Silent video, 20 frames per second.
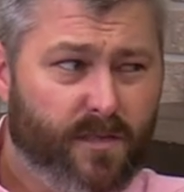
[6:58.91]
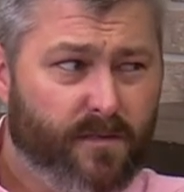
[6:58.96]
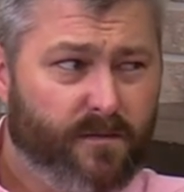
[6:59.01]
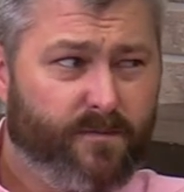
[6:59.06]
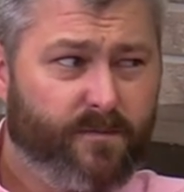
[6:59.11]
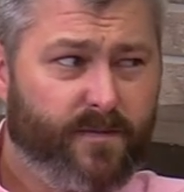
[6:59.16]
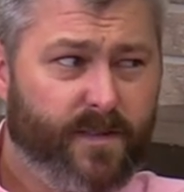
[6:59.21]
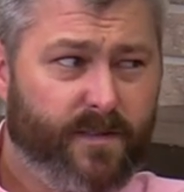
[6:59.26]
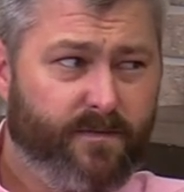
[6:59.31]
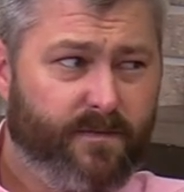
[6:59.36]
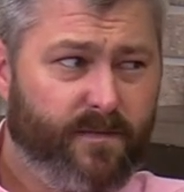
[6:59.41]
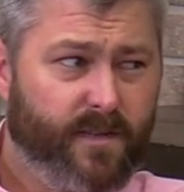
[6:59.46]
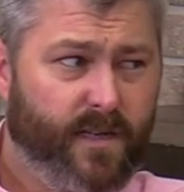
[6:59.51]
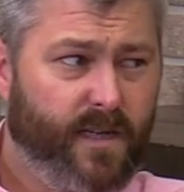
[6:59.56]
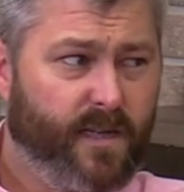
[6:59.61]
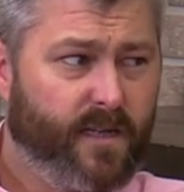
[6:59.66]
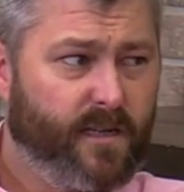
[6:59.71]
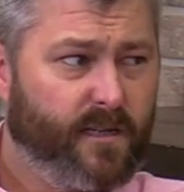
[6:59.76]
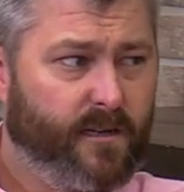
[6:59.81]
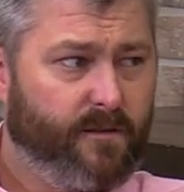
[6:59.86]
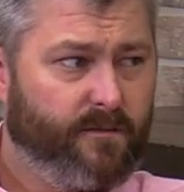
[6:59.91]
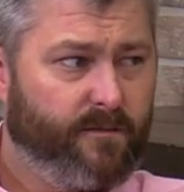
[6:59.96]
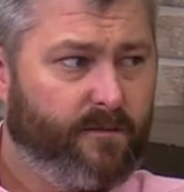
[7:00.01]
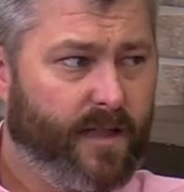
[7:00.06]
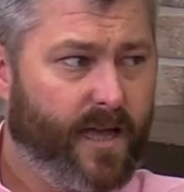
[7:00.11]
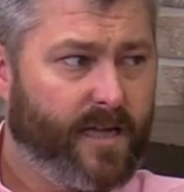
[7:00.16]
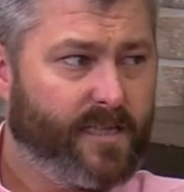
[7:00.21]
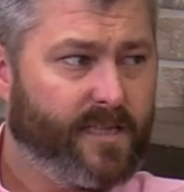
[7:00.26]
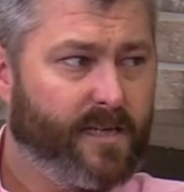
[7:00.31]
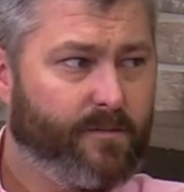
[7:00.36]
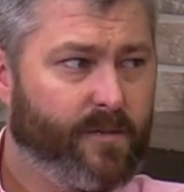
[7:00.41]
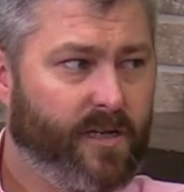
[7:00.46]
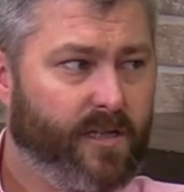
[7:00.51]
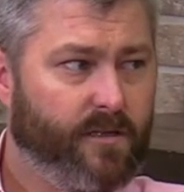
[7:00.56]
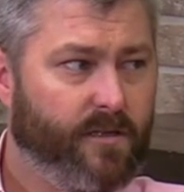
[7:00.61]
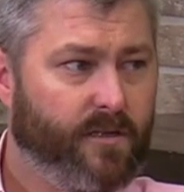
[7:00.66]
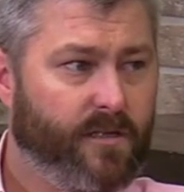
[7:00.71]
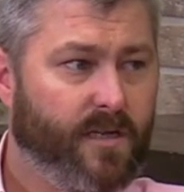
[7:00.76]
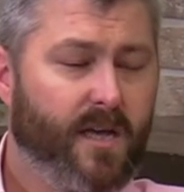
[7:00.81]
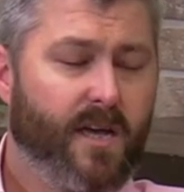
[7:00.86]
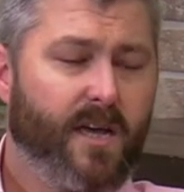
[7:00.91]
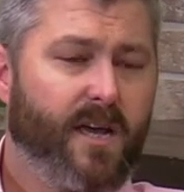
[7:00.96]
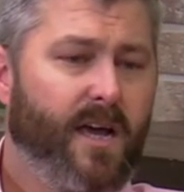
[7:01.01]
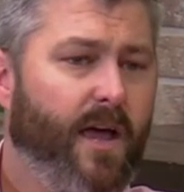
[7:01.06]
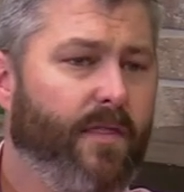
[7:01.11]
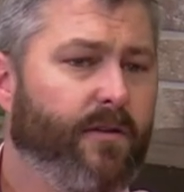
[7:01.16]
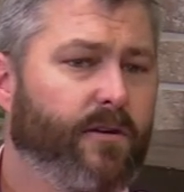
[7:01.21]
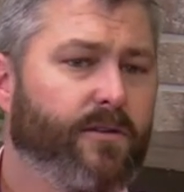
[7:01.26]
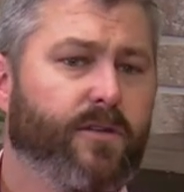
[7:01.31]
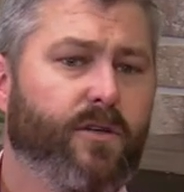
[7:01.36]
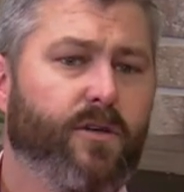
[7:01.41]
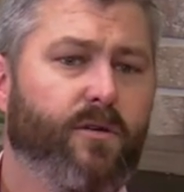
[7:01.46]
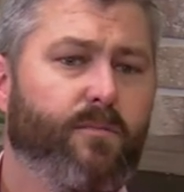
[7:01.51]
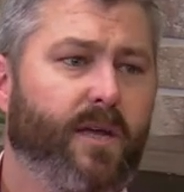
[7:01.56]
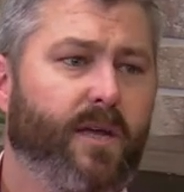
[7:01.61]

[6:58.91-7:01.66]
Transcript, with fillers: to 50 okay. last time I looked. And there's new